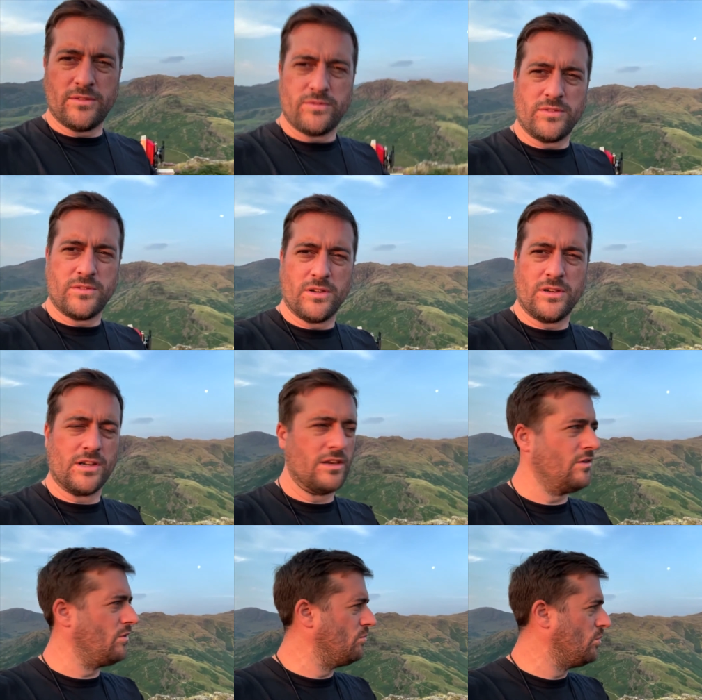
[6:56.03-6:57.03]
If you've got like a
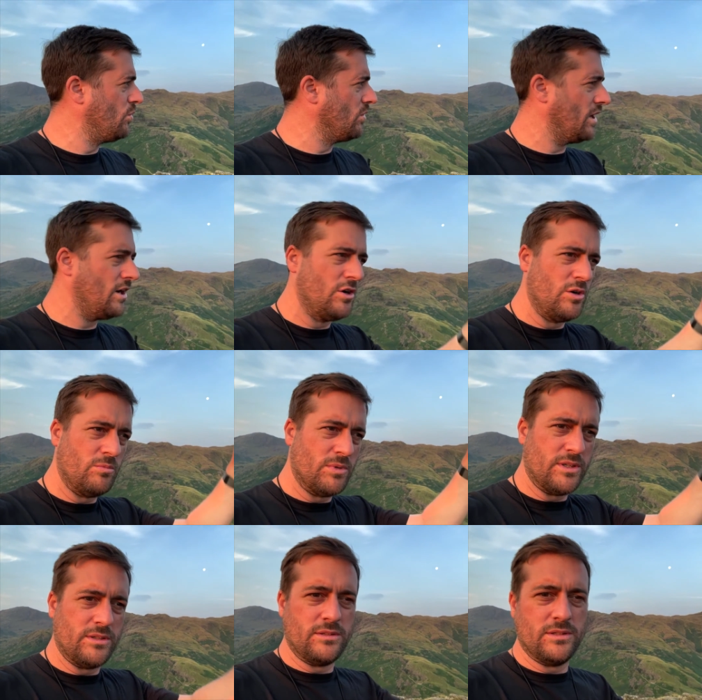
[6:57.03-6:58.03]
long wall at home,
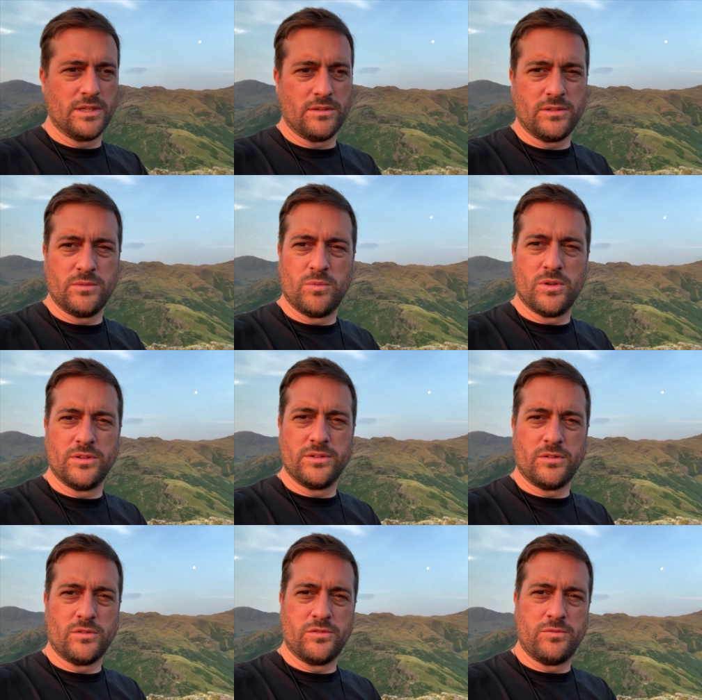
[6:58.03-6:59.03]
and you want
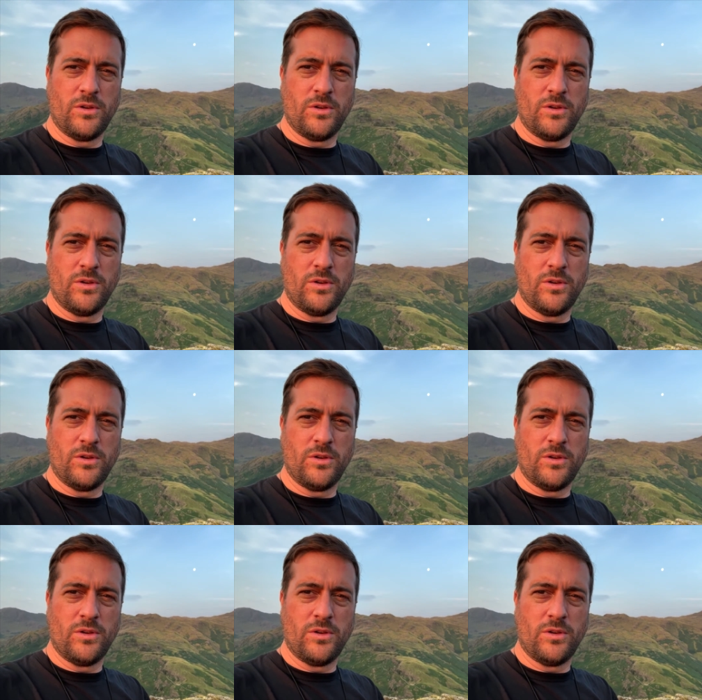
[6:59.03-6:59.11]
your